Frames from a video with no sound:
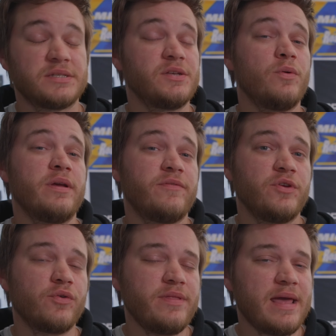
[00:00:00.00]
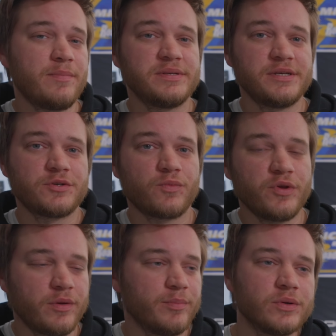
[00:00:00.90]
So if you're in that position where
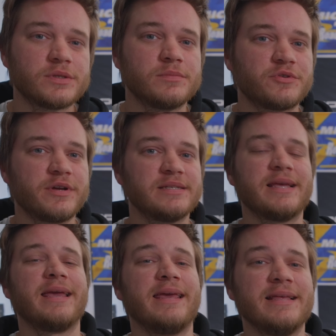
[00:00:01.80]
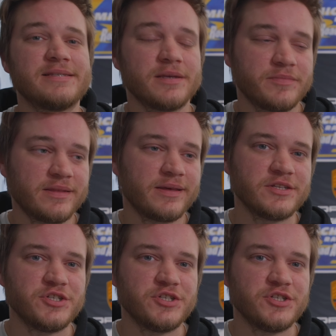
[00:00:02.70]
you can pull some strings and get something like a